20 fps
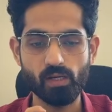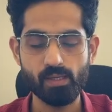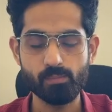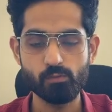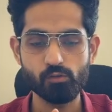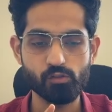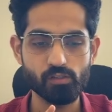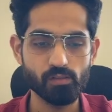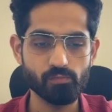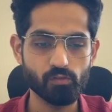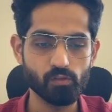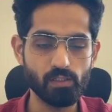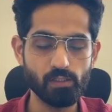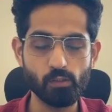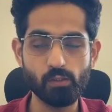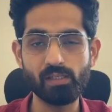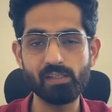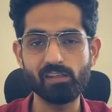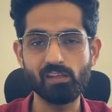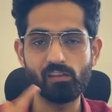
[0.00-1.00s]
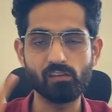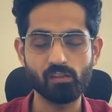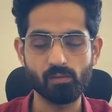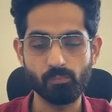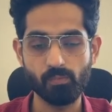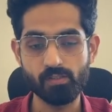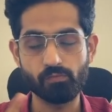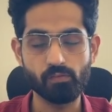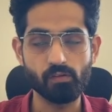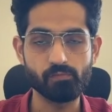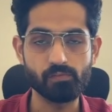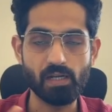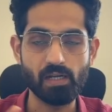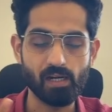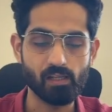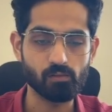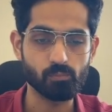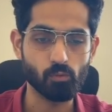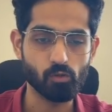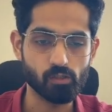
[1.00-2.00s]
you see if you need to increase the budget, if
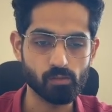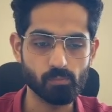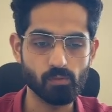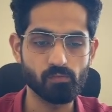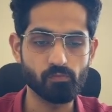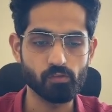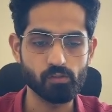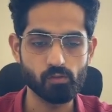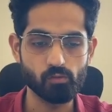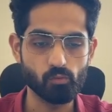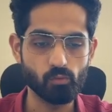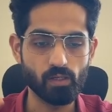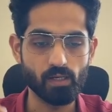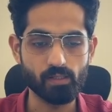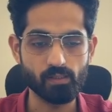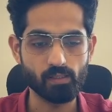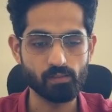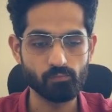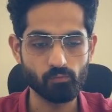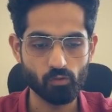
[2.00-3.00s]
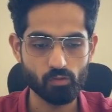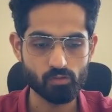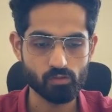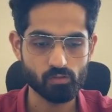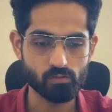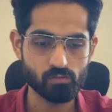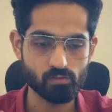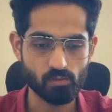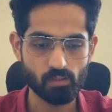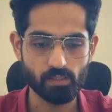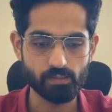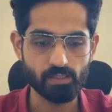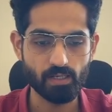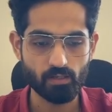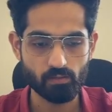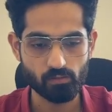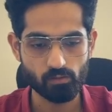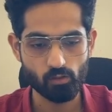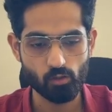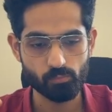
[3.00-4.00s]
that is possible for you to get conversions. So like
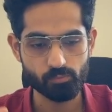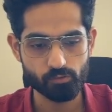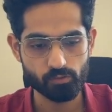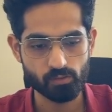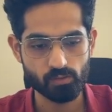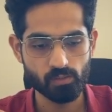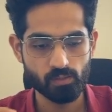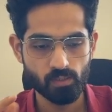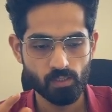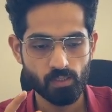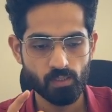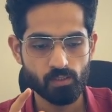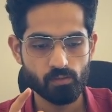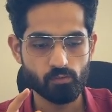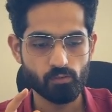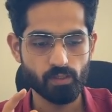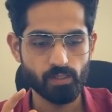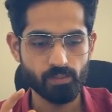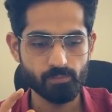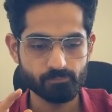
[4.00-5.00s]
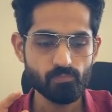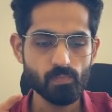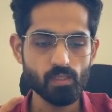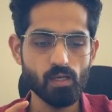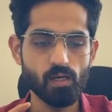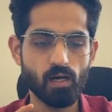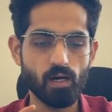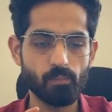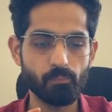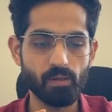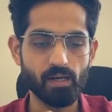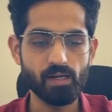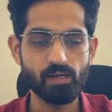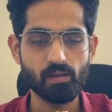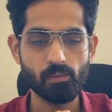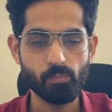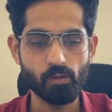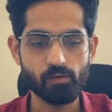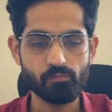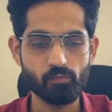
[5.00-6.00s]
that is an option, right?
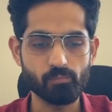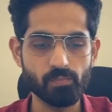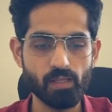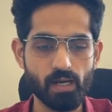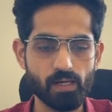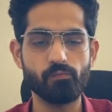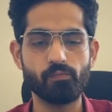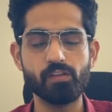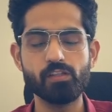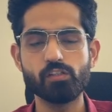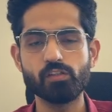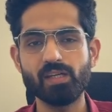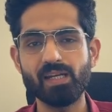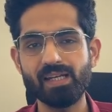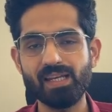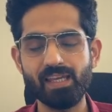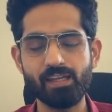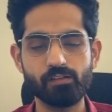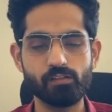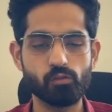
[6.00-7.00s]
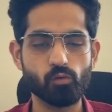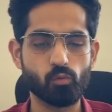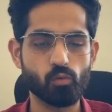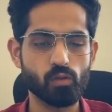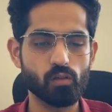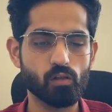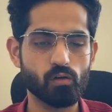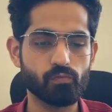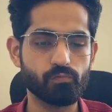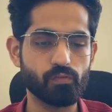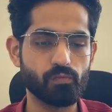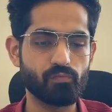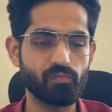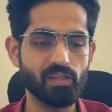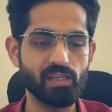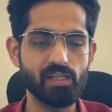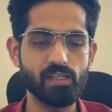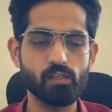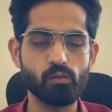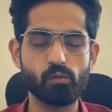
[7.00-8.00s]
But apart from that, once you get like total of
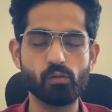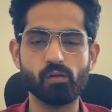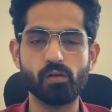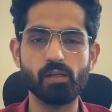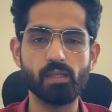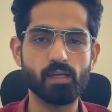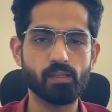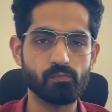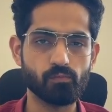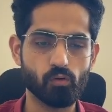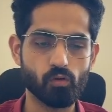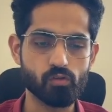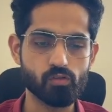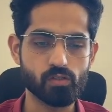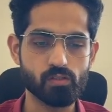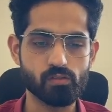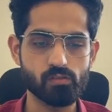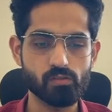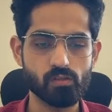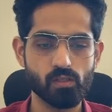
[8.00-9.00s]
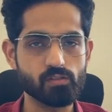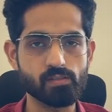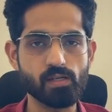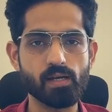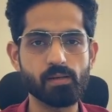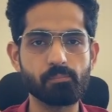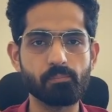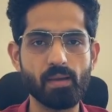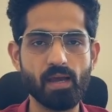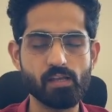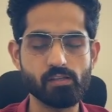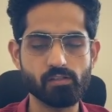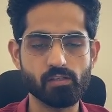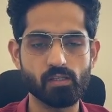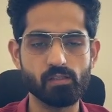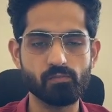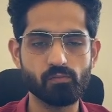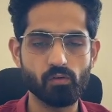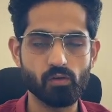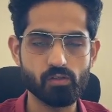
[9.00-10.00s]
15 to 30 conversions, that max
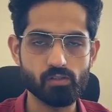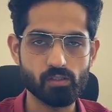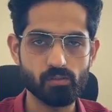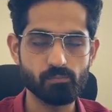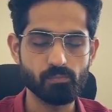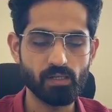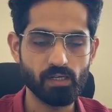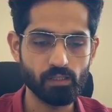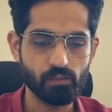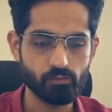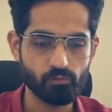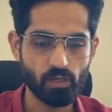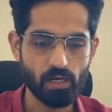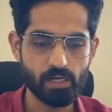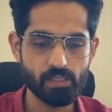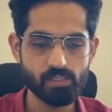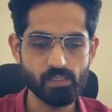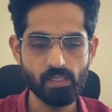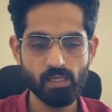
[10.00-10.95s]
conversion bidding strategy,